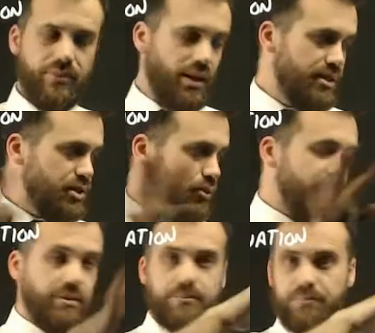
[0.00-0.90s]
is that we
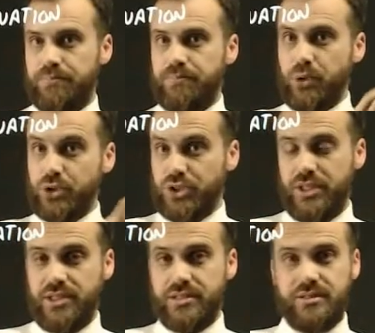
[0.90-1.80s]
can push
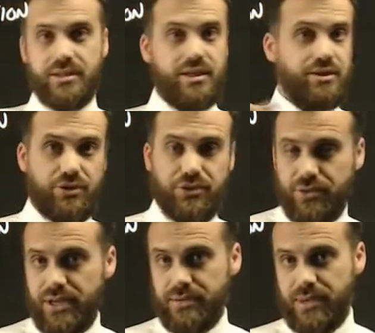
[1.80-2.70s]
this into
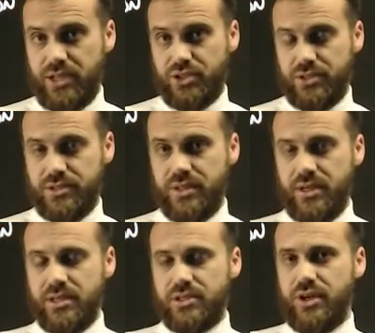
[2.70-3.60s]
three dimensions.
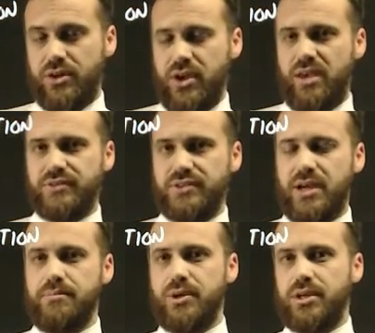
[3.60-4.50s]
So if
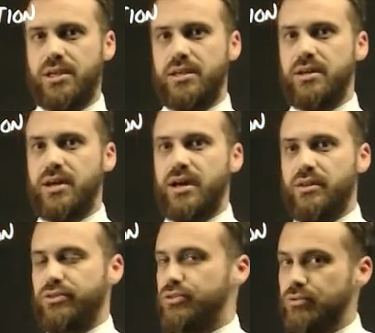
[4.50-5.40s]
somebody
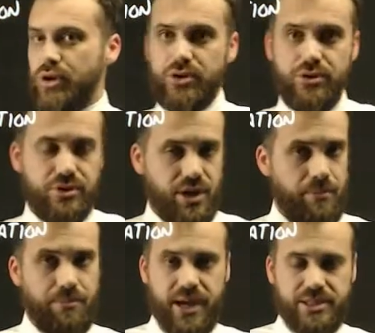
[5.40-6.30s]
throws a
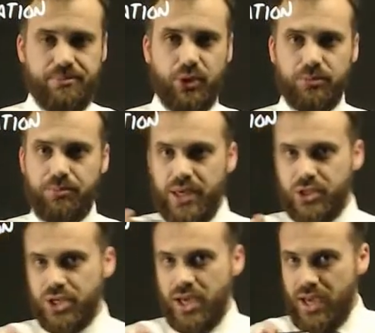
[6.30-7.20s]
baseball
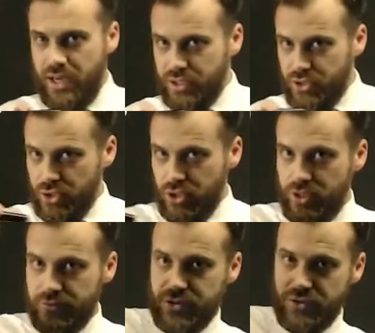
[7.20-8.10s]
pitch and it
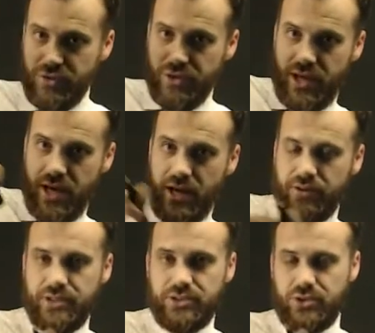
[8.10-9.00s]
curves through the air
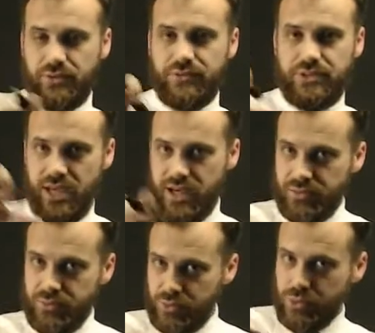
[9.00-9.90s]
and sort of
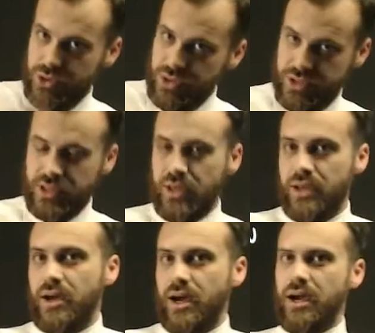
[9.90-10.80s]
downwards,
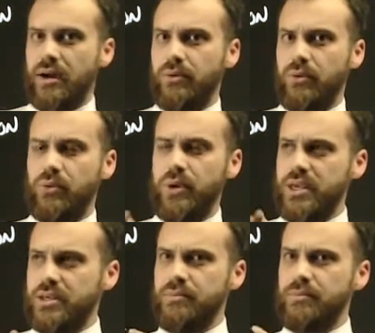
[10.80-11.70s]

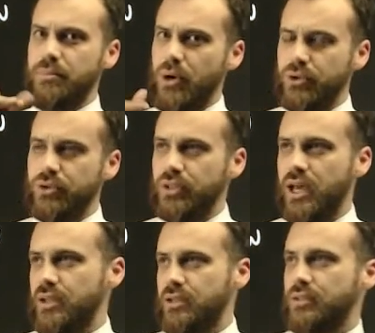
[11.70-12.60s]
we can model
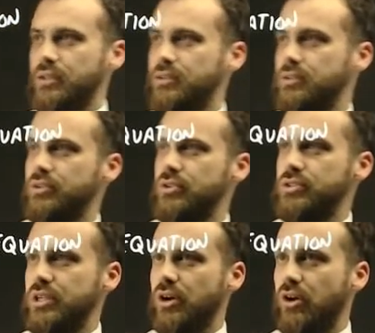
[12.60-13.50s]
that
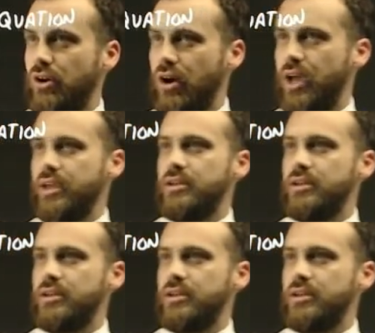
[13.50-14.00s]
using I,